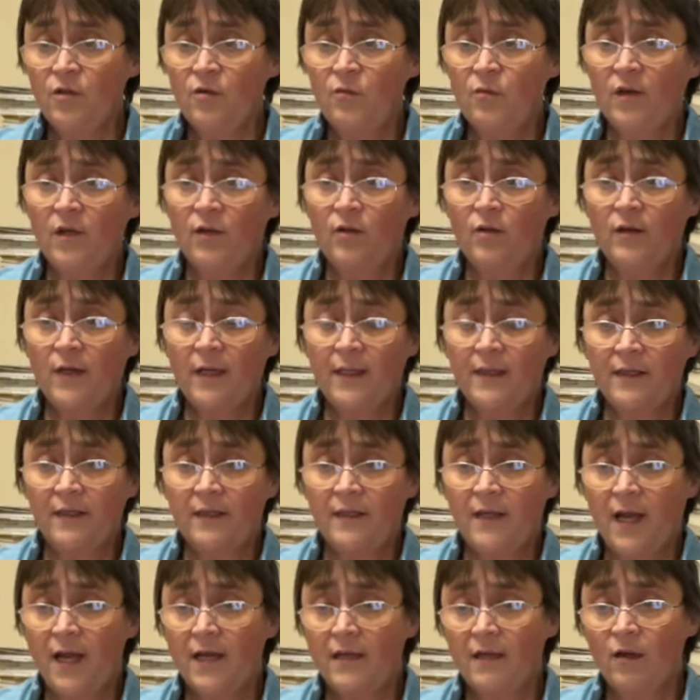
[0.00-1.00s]
You want to look at the
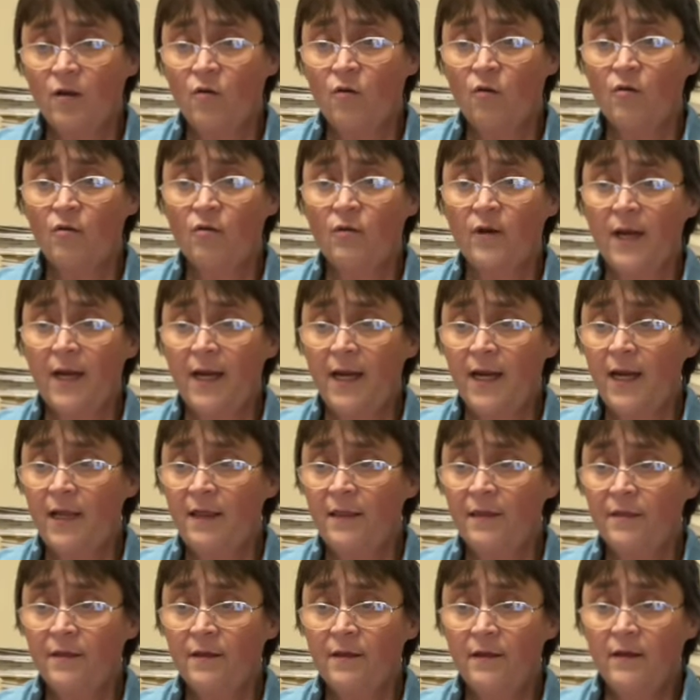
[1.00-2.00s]
dotted quarter
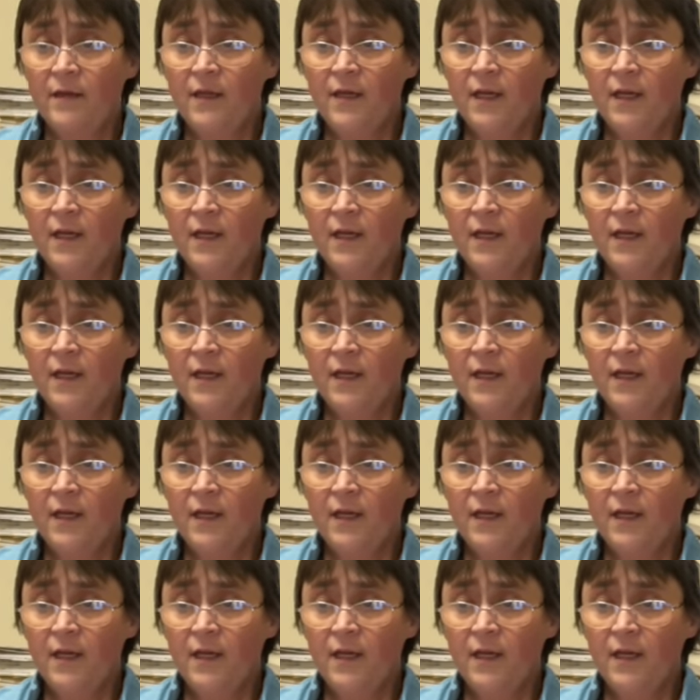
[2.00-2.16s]
eighth